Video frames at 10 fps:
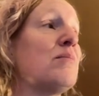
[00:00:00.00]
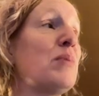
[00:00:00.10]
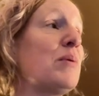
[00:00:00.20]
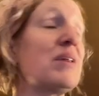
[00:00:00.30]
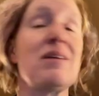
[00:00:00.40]

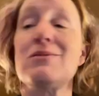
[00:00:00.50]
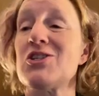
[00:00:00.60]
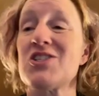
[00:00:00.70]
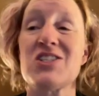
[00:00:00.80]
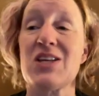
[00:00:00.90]
be with them
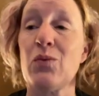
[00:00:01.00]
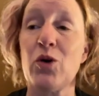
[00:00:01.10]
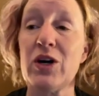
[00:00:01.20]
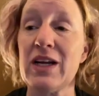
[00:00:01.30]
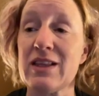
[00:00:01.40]
just as they
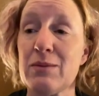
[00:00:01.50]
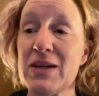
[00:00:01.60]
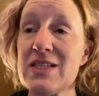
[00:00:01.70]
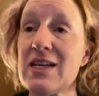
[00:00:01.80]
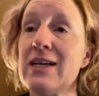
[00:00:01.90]
would at the
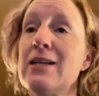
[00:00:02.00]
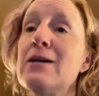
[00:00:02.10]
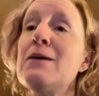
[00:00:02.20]
bedside.